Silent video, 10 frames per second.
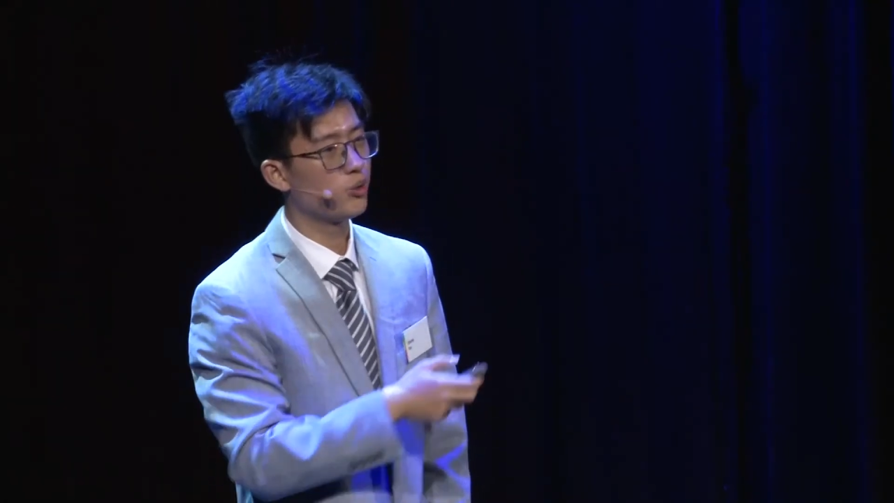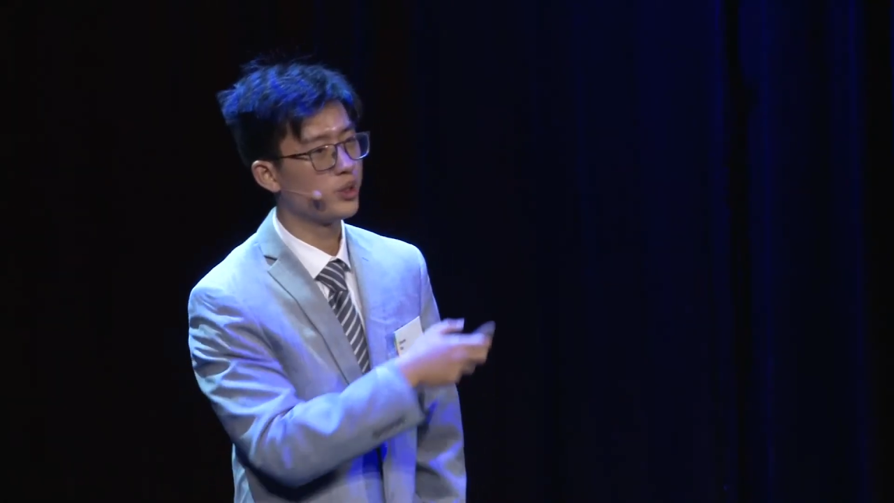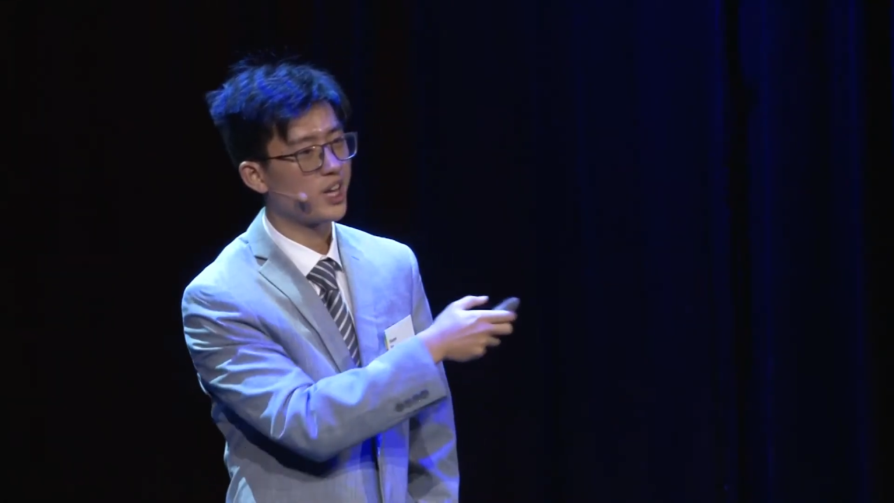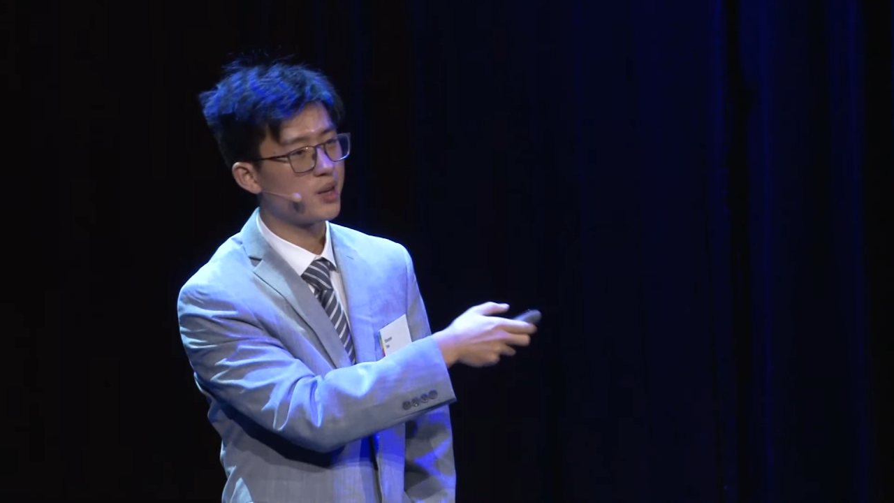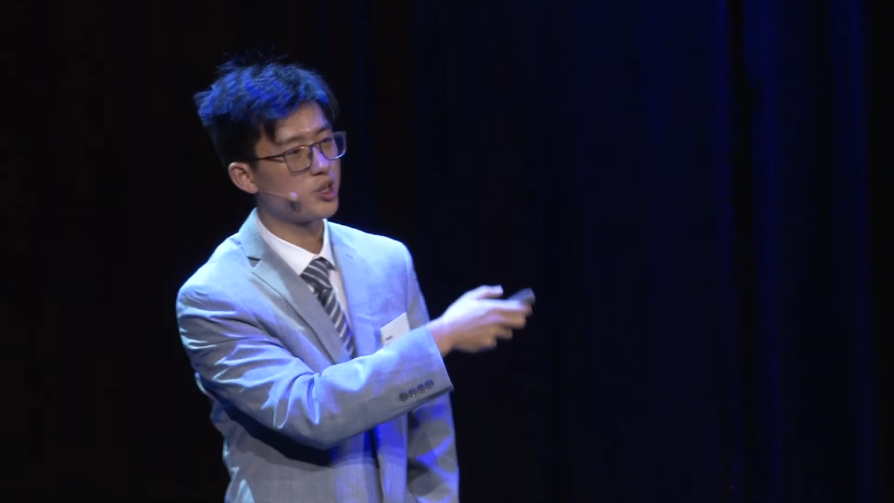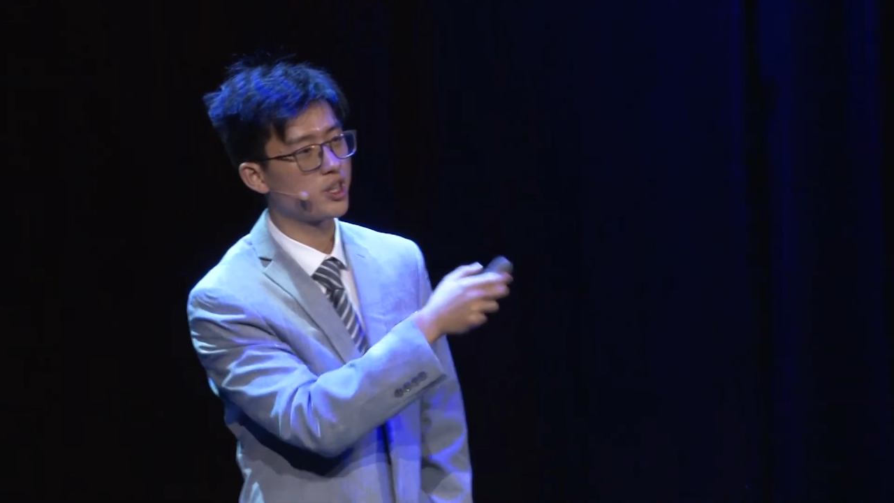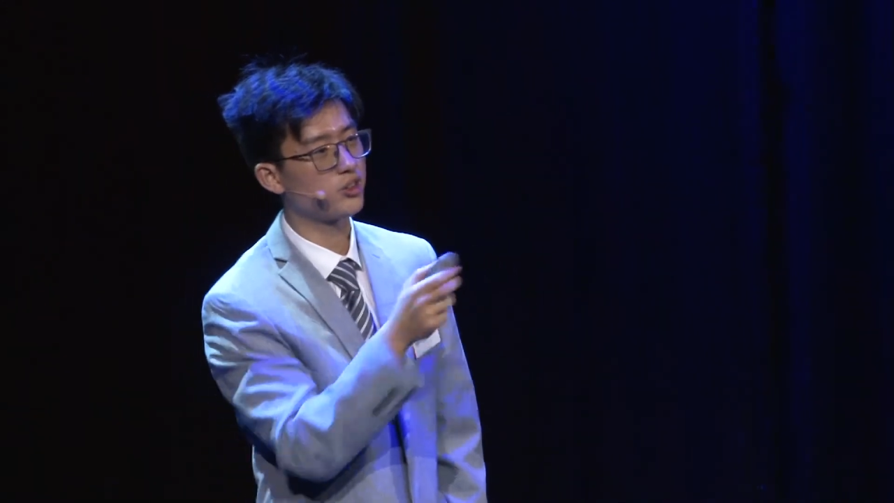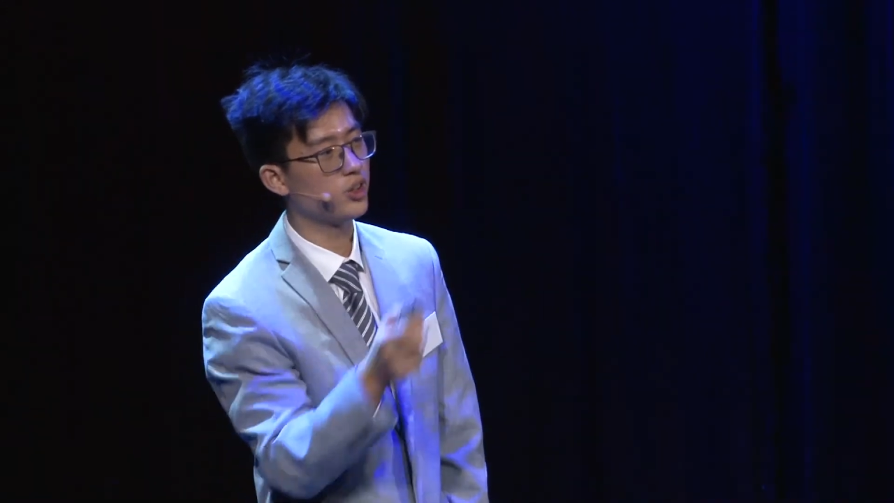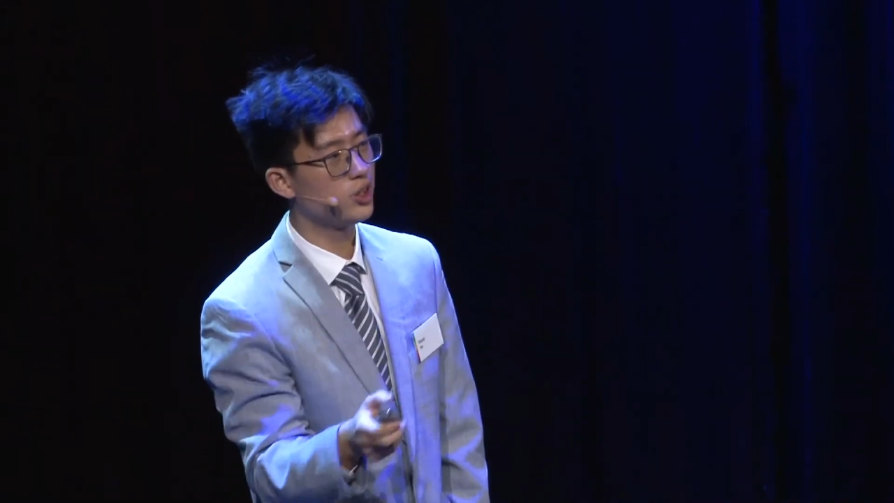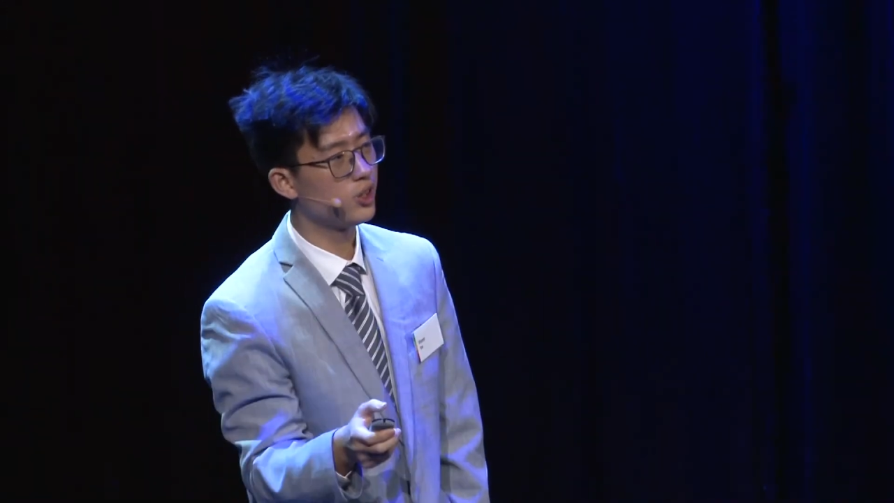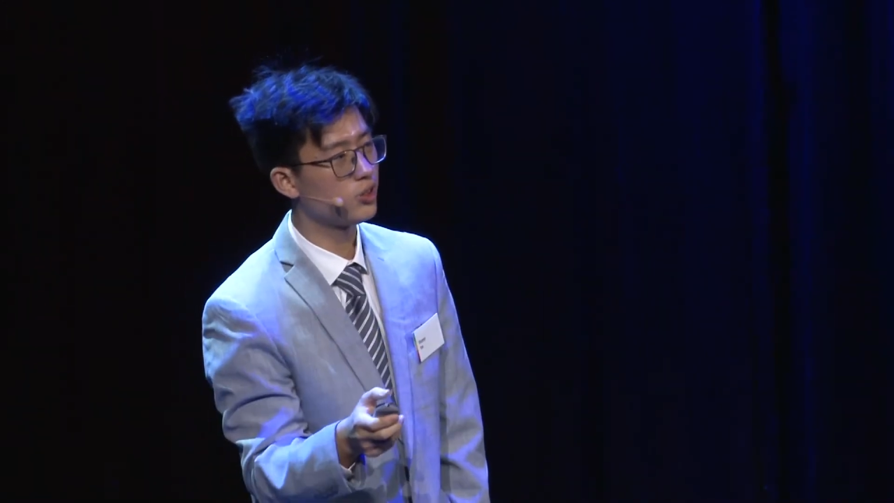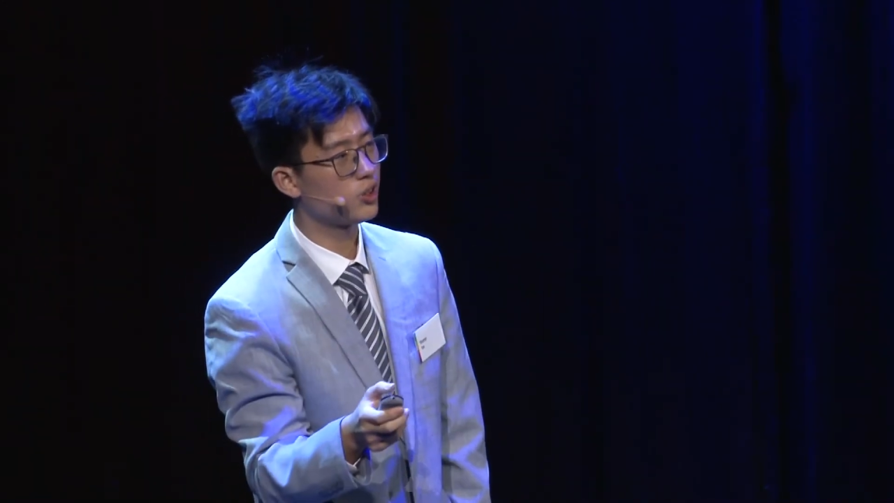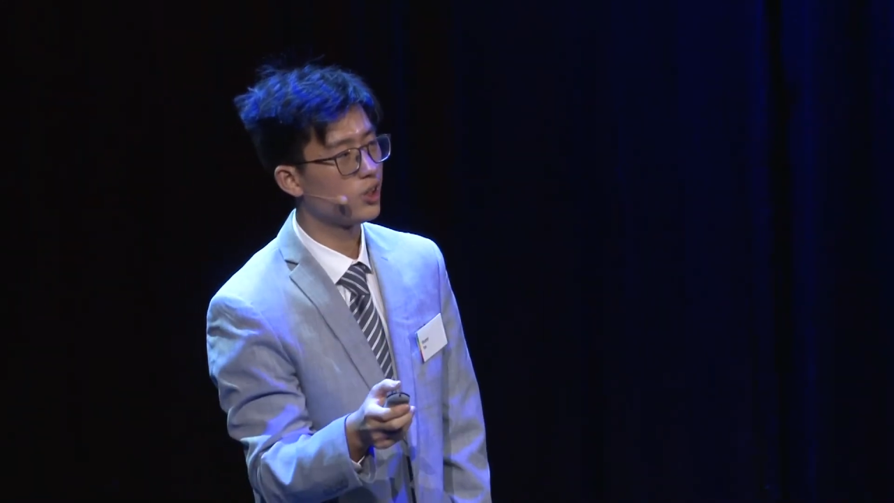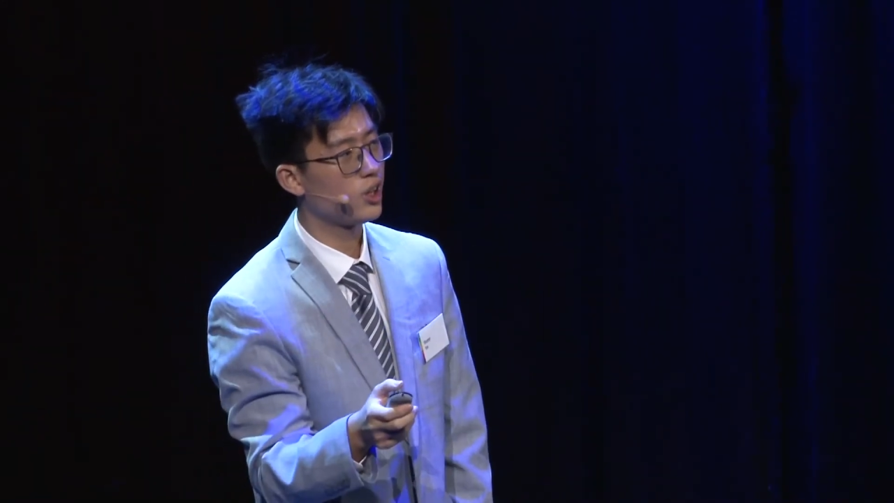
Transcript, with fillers: we type in a sentence,